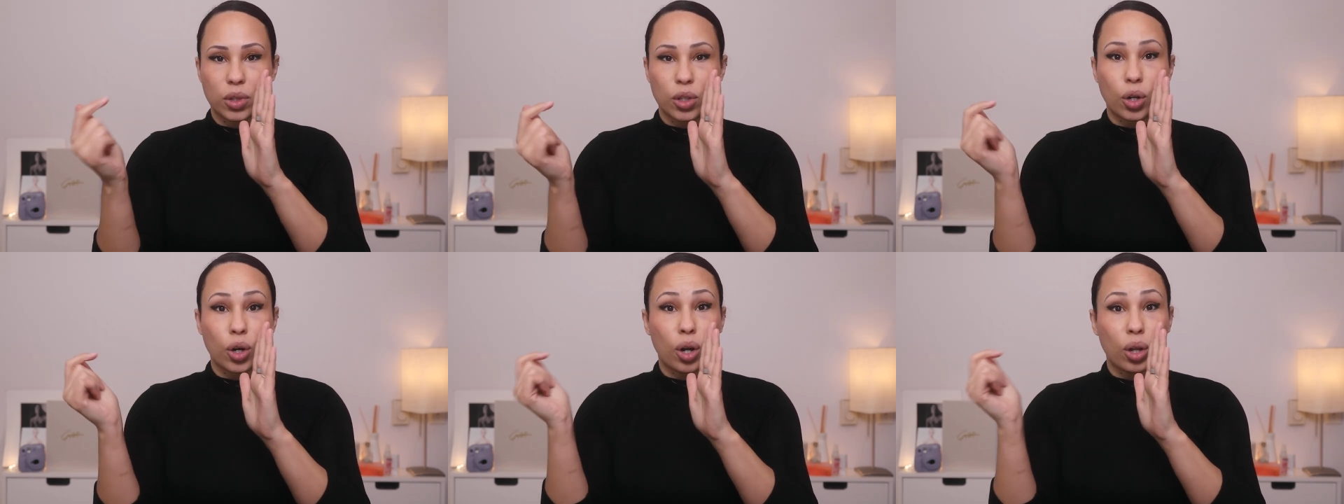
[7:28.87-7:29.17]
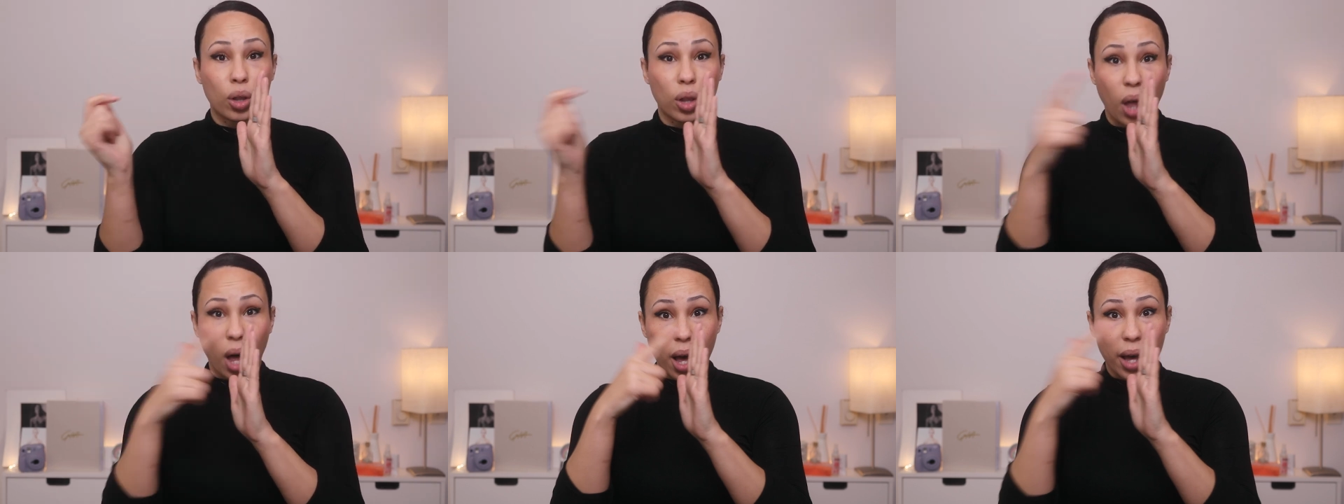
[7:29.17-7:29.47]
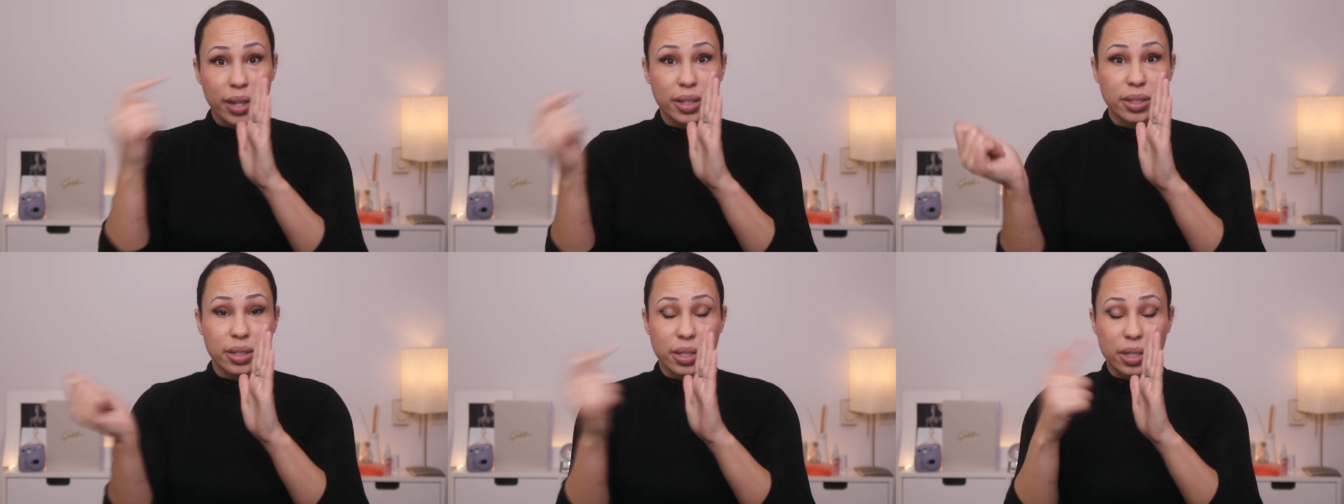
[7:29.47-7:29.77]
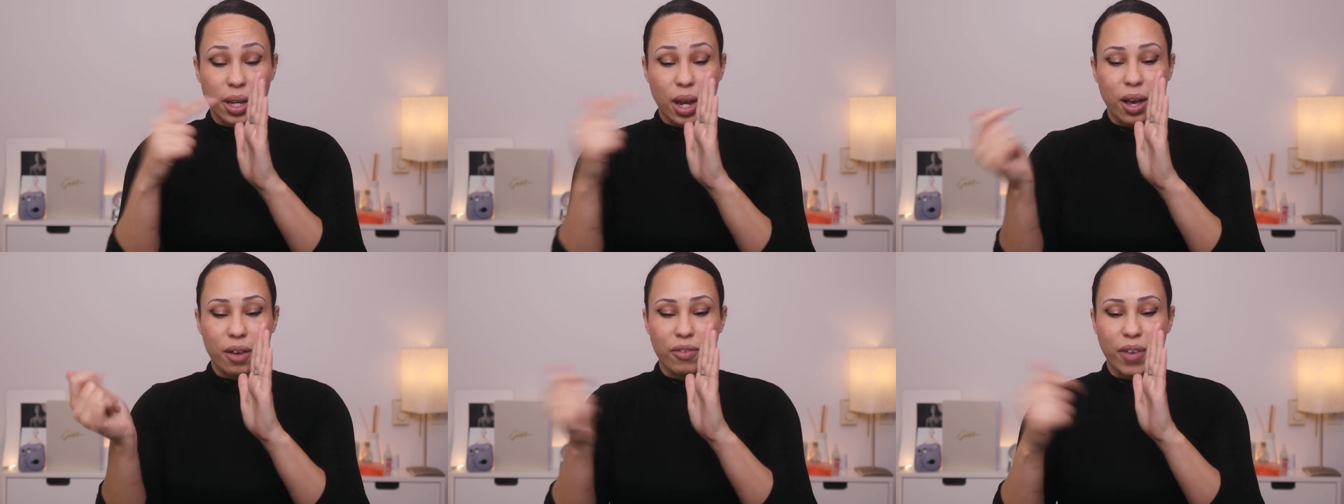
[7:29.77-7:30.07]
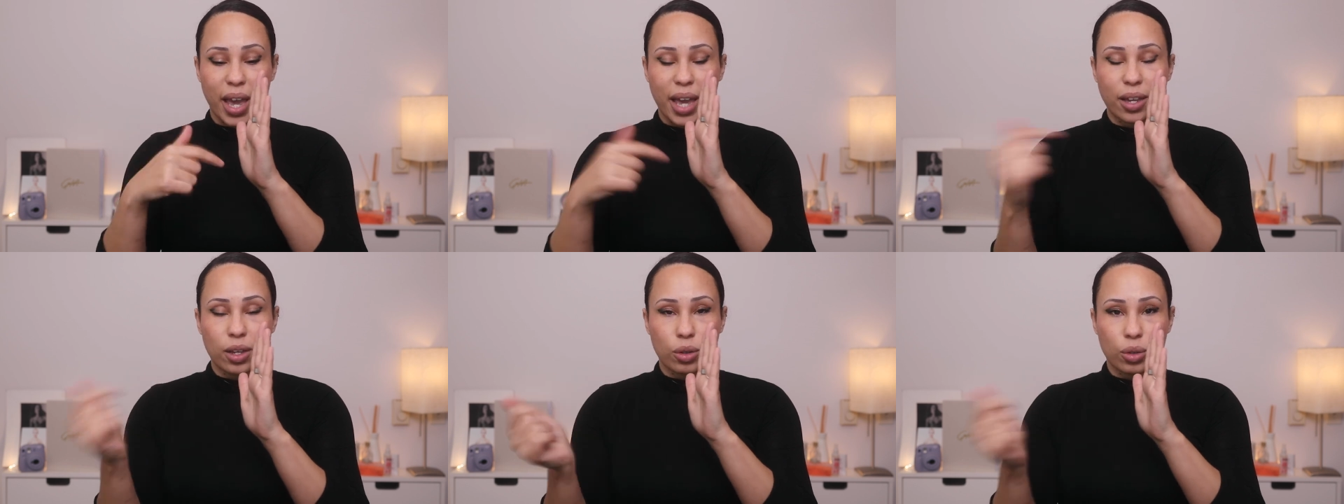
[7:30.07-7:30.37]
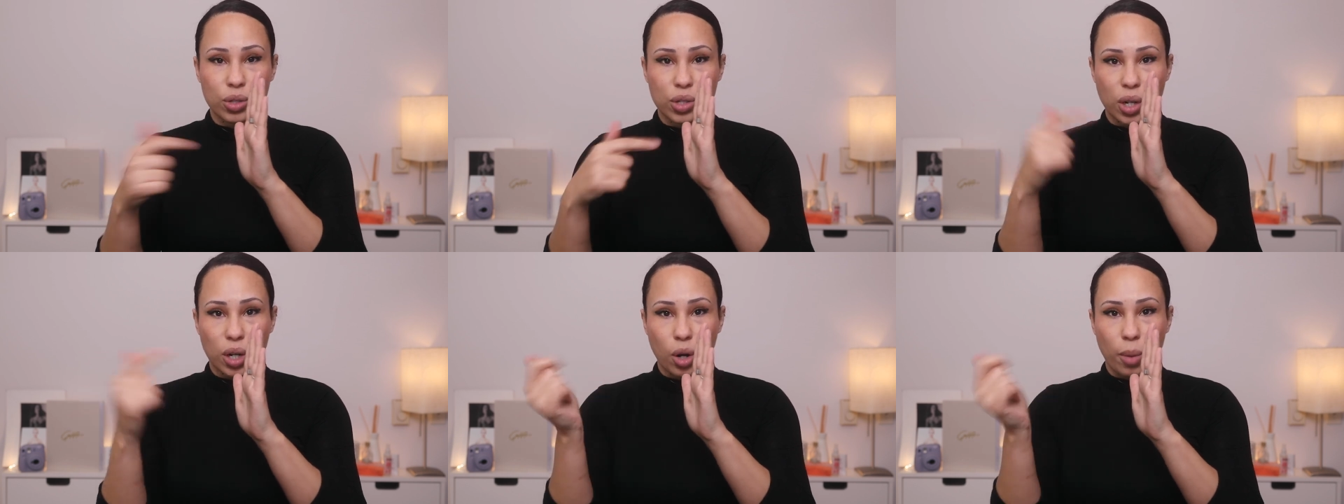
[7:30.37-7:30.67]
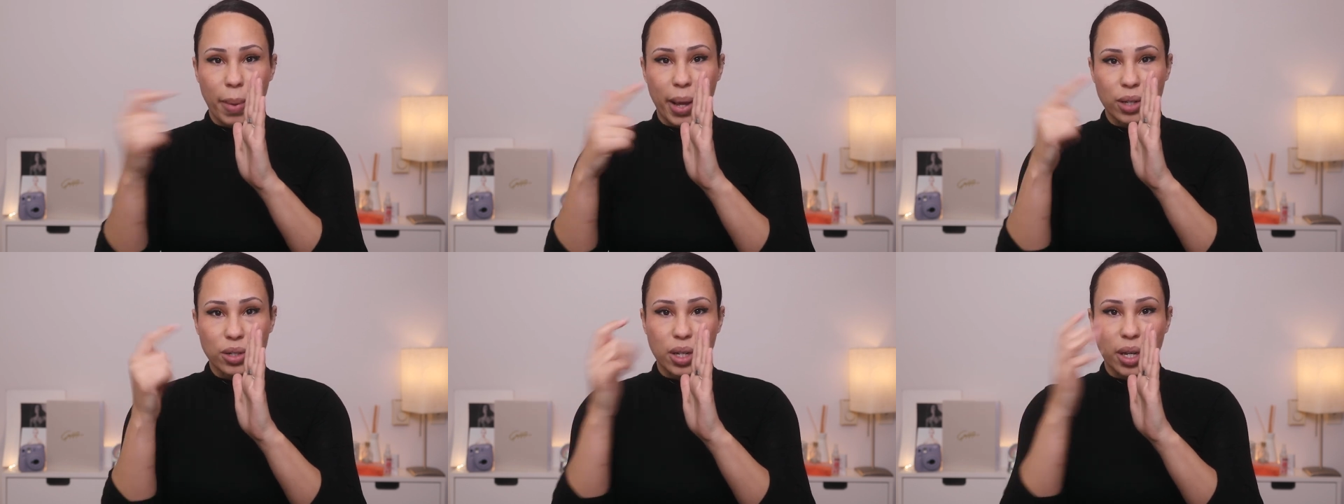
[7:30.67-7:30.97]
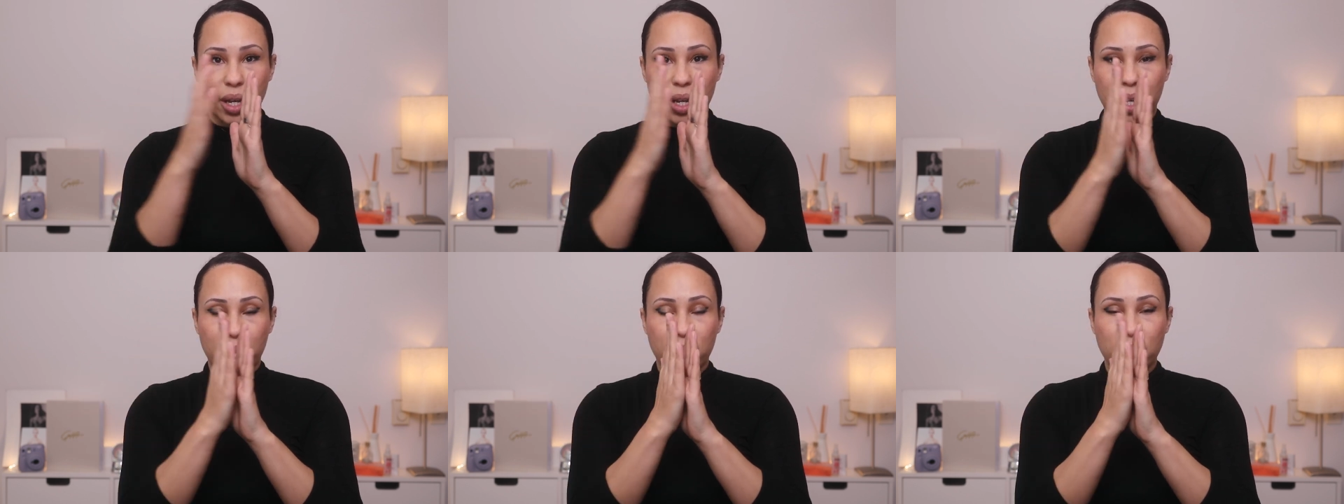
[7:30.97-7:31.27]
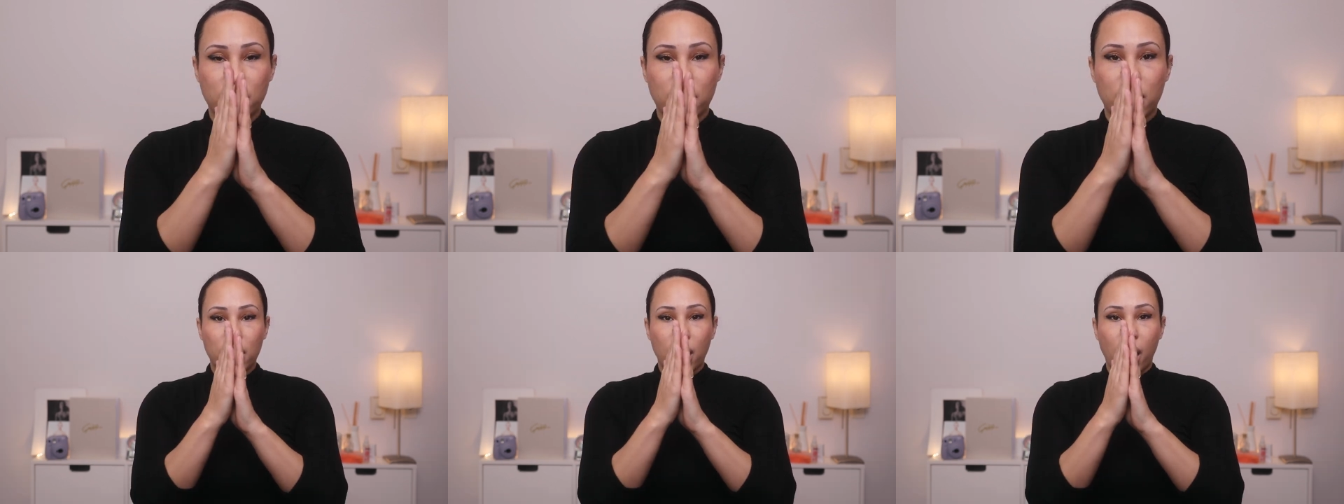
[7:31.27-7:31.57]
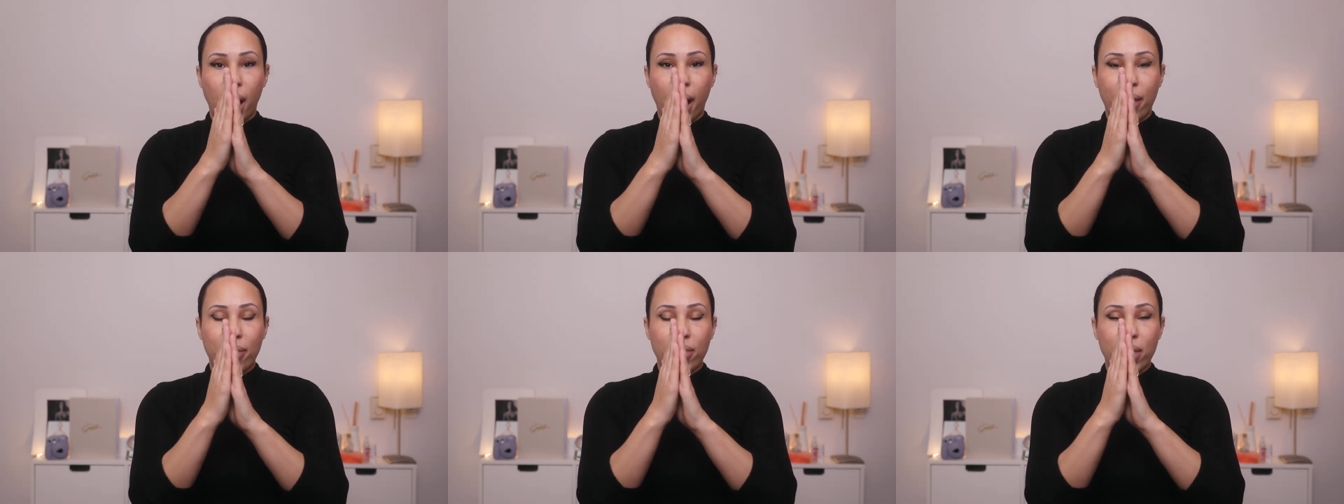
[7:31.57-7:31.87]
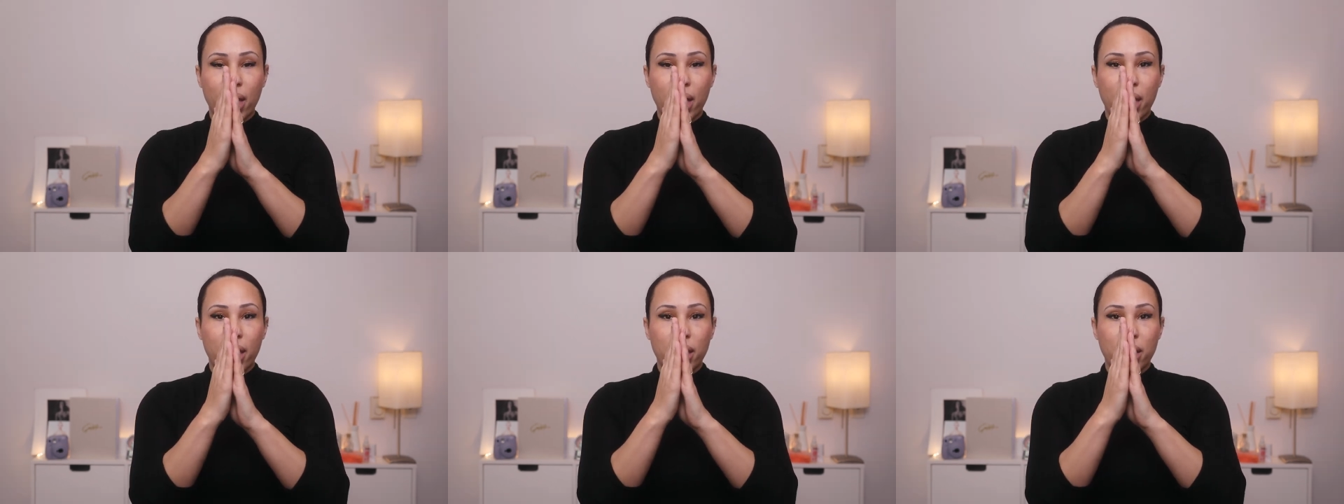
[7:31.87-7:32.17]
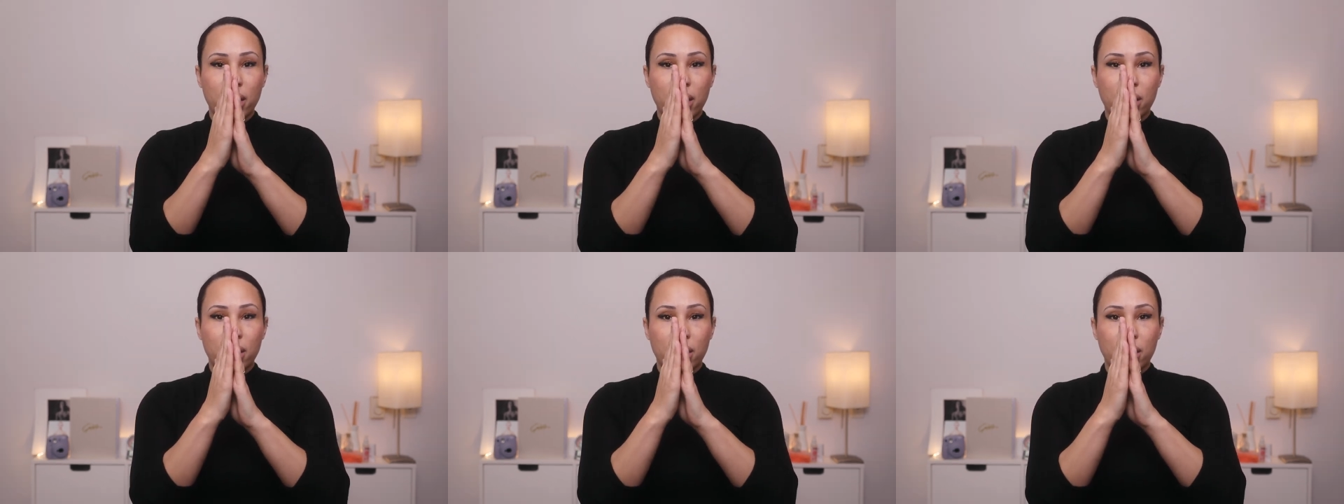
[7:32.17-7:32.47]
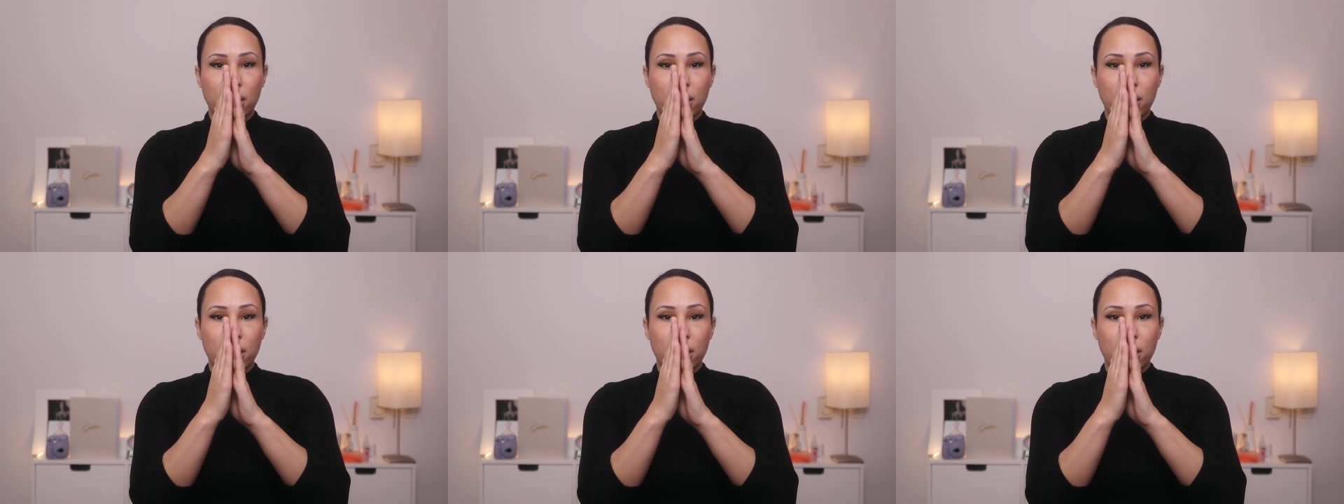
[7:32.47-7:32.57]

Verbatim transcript: there are lots of angles that are about to hit it. And then